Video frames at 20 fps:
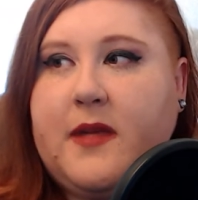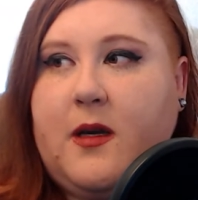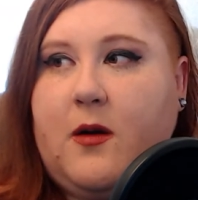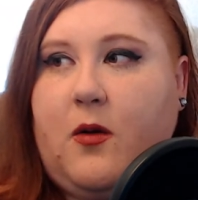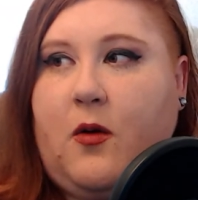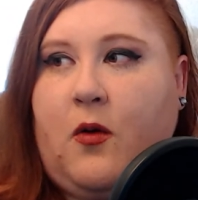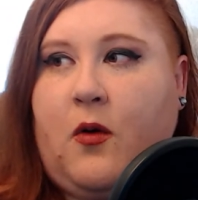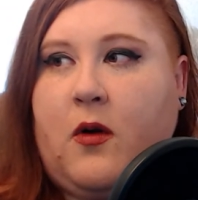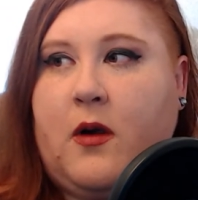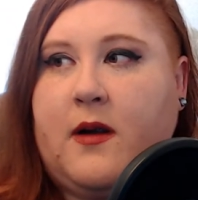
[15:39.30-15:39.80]

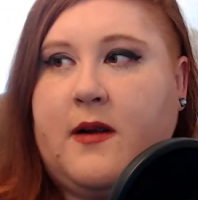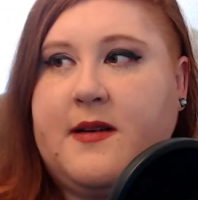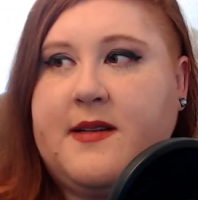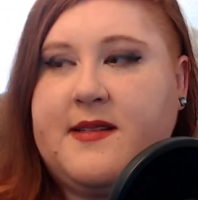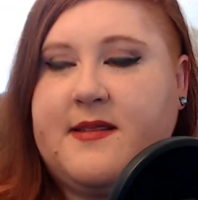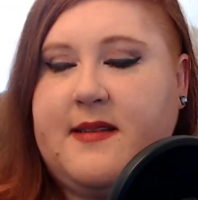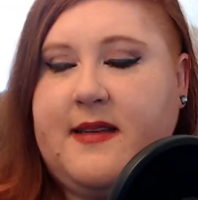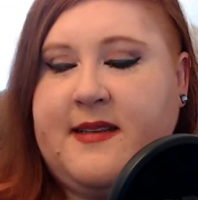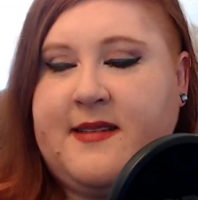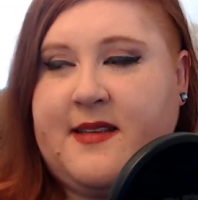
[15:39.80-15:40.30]
Or
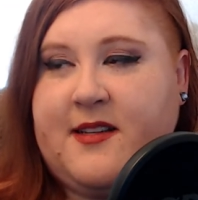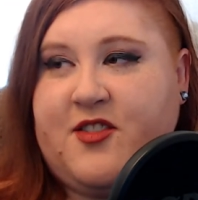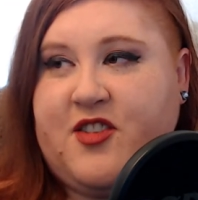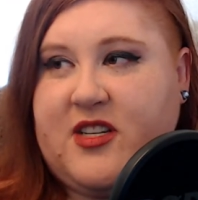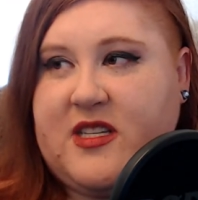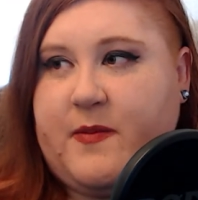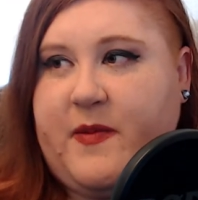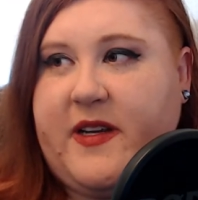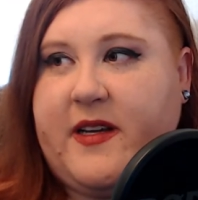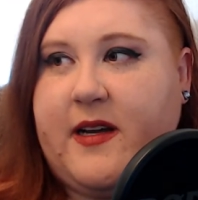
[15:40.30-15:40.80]
is it
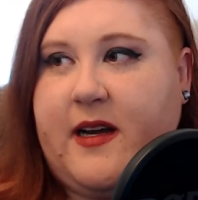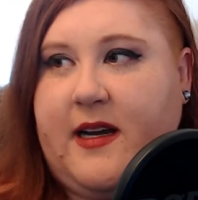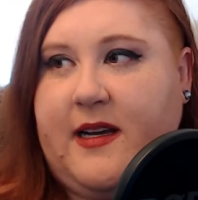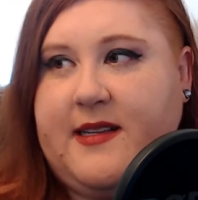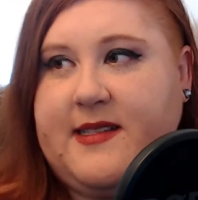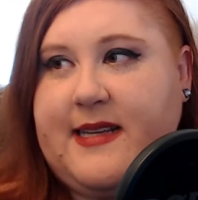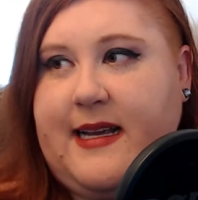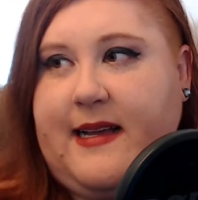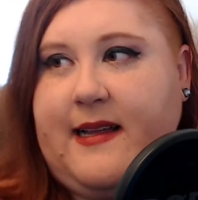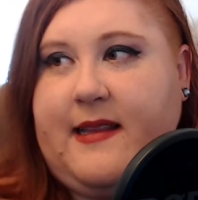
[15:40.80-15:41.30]
just
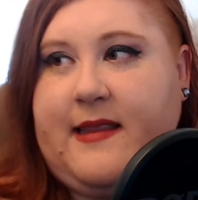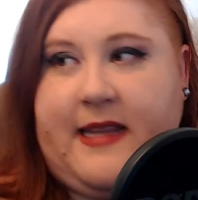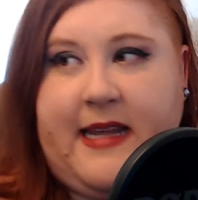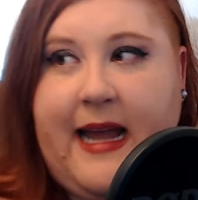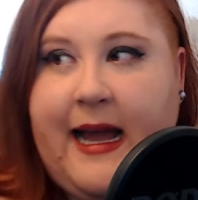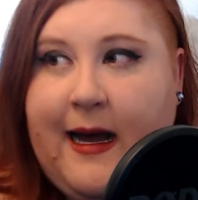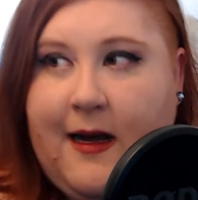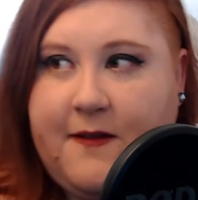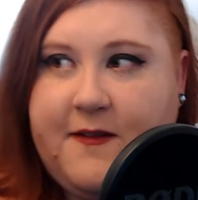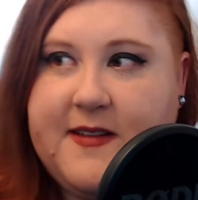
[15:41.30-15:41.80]
because the
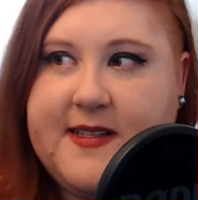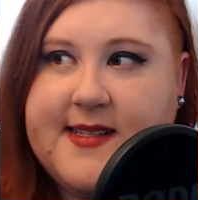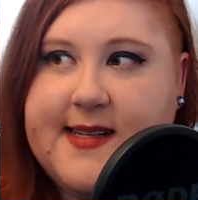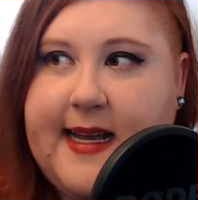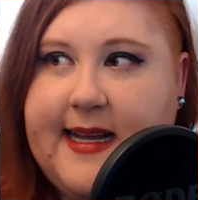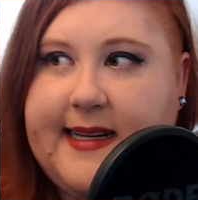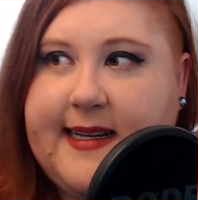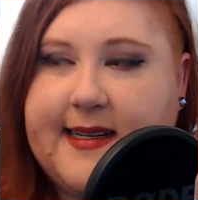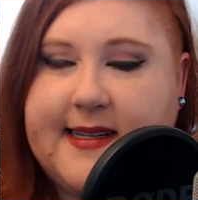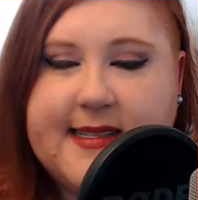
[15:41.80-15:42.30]
alpha
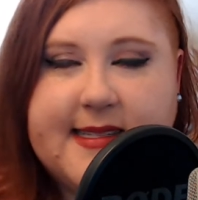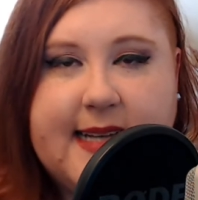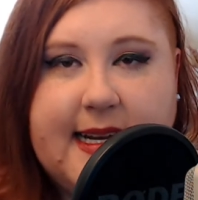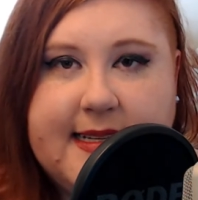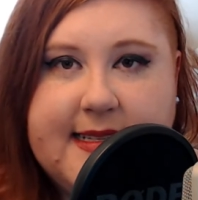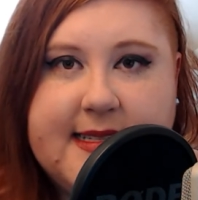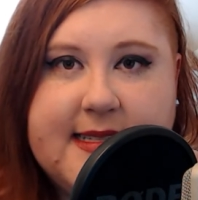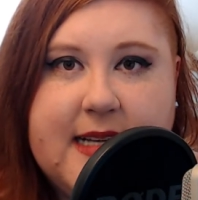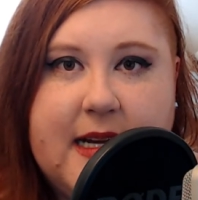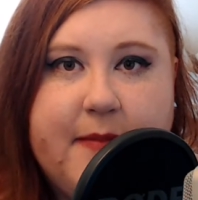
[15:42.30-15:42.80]
psychic said
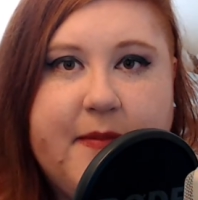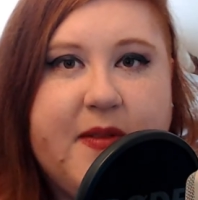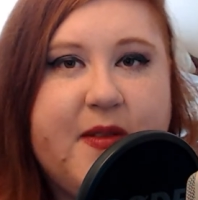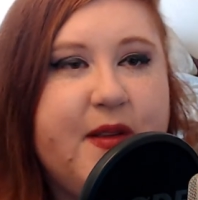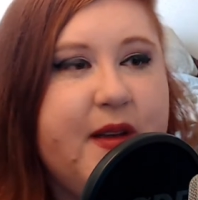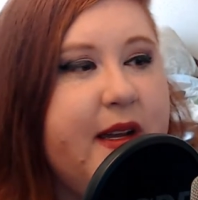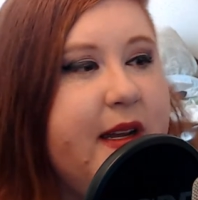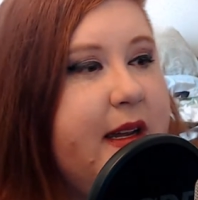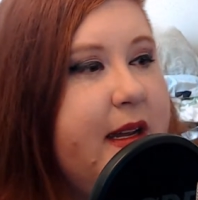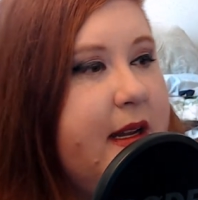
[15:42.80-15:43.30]

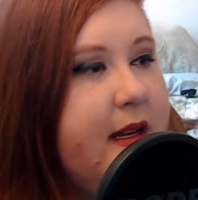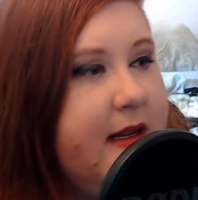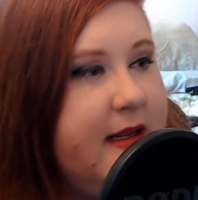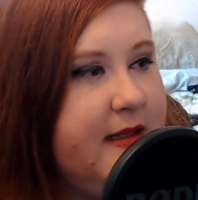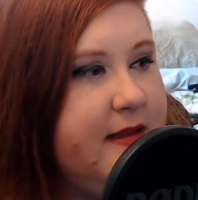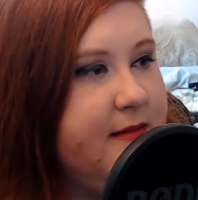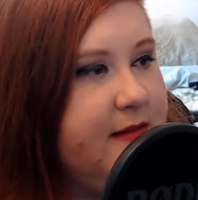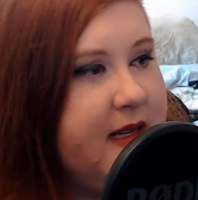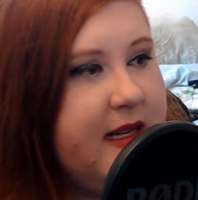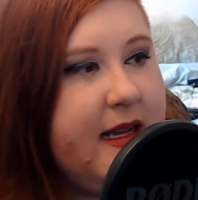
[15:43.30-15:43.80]
something
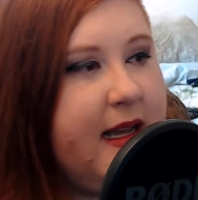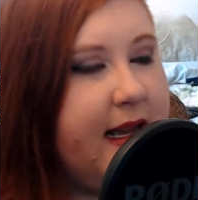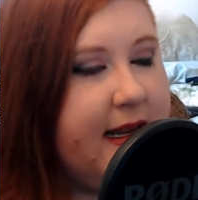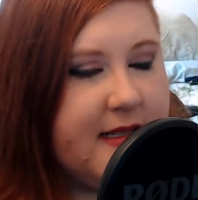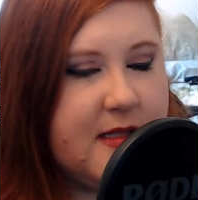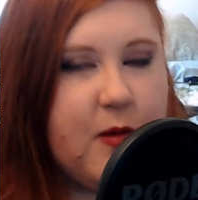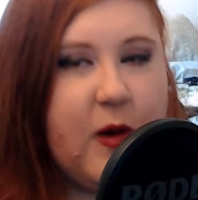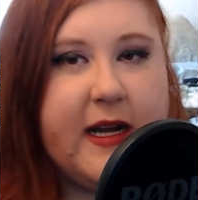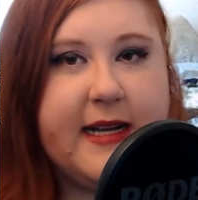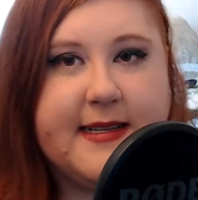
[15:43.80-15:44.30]
and
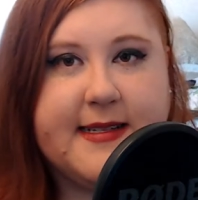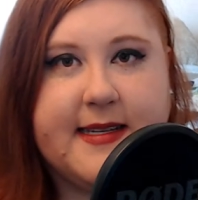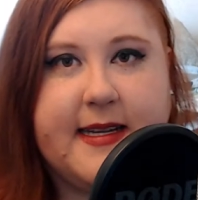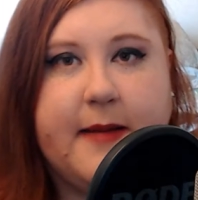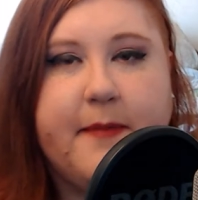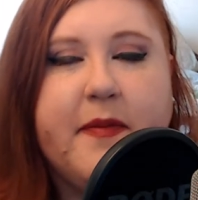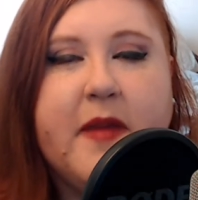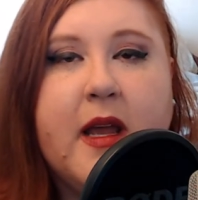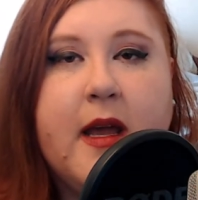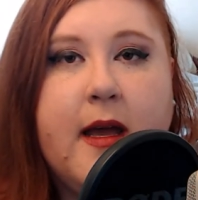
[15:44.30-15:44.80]
X, Y, and
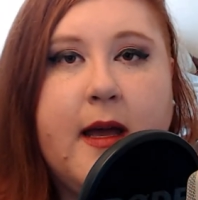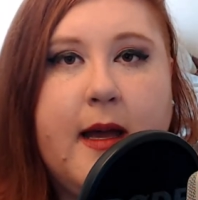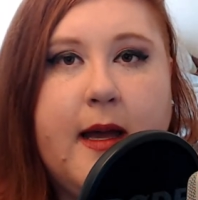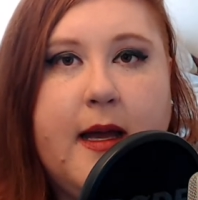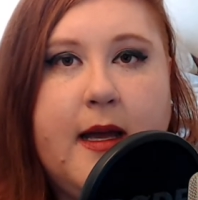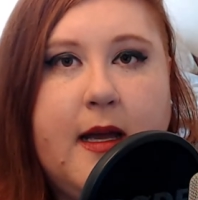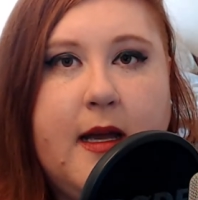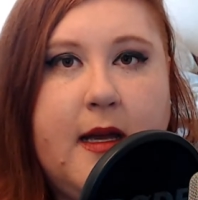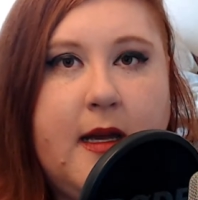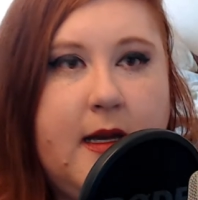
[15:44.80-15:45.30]
Z?
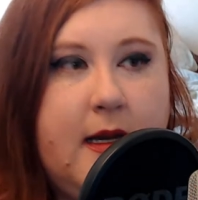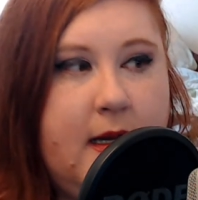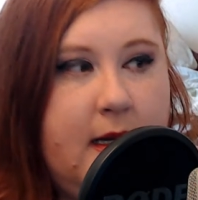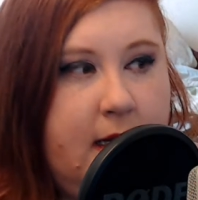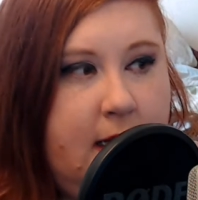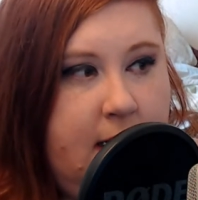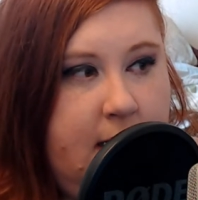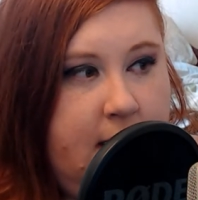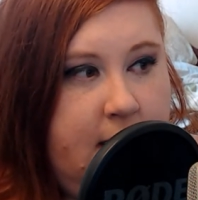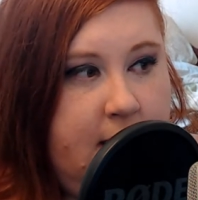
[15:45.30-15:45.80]

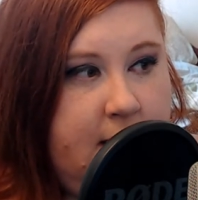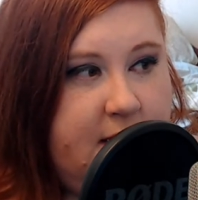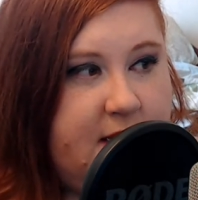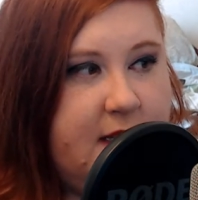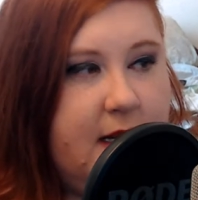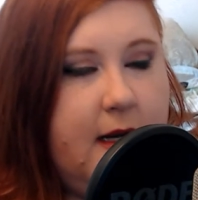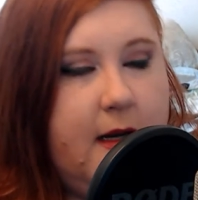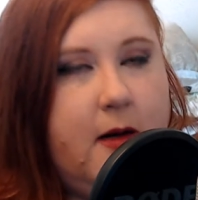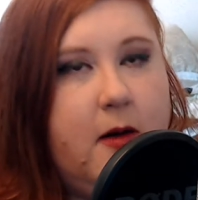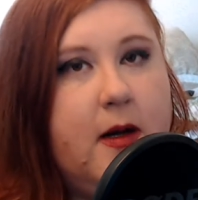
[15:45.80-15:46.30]

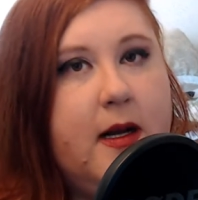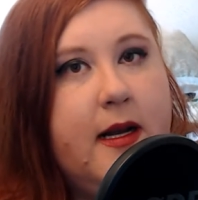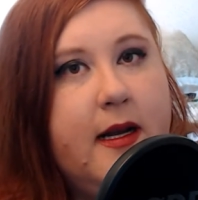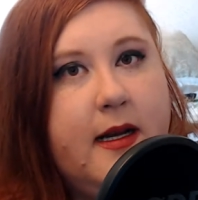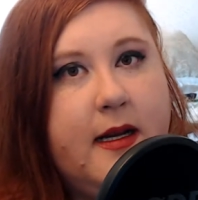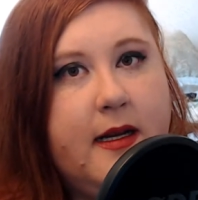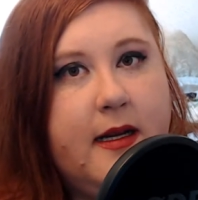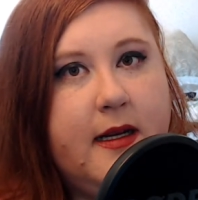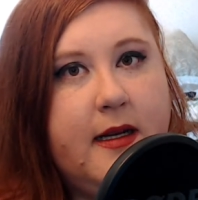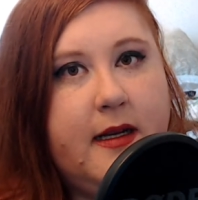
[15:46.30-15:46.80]
So
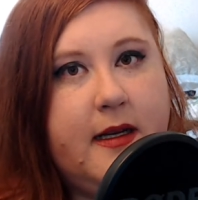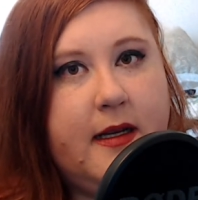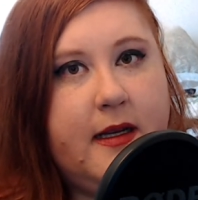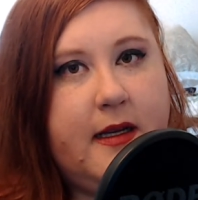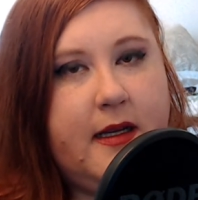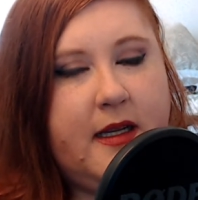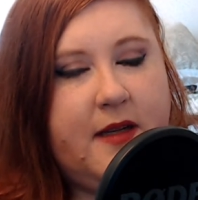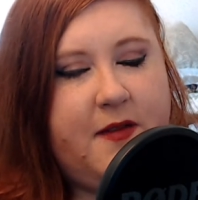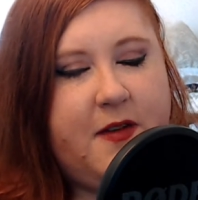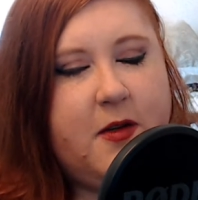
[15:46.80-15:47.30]

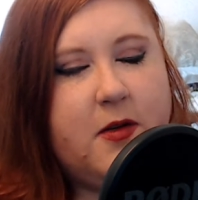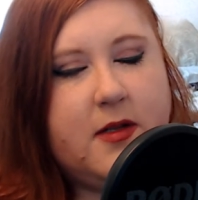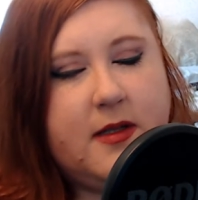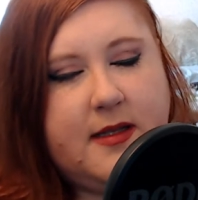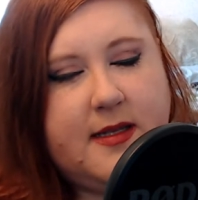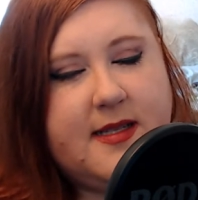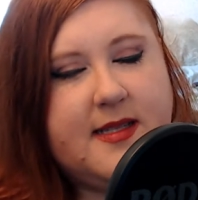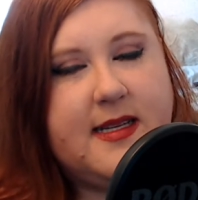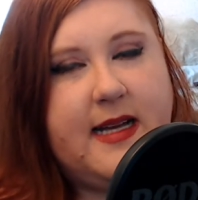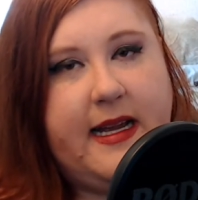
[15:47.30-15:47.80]
if you are
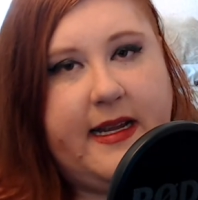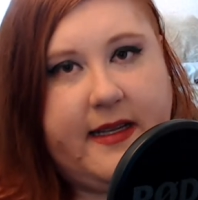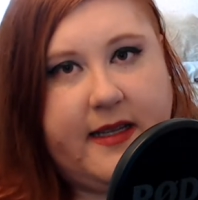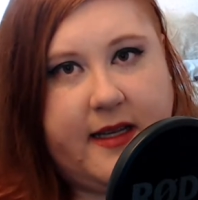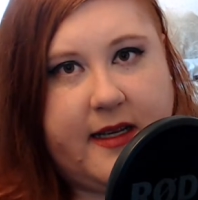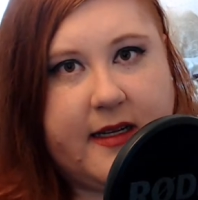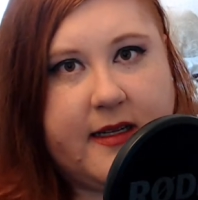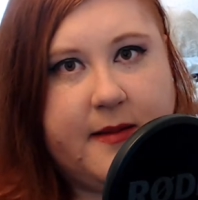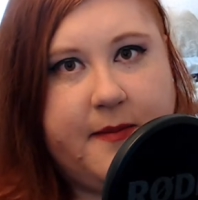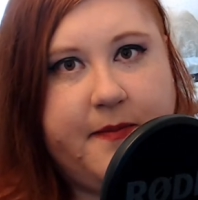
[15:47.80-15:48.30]
the
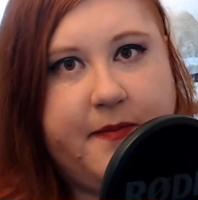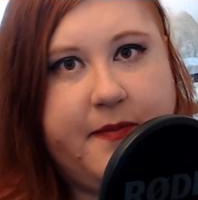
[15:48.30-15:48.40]
psychic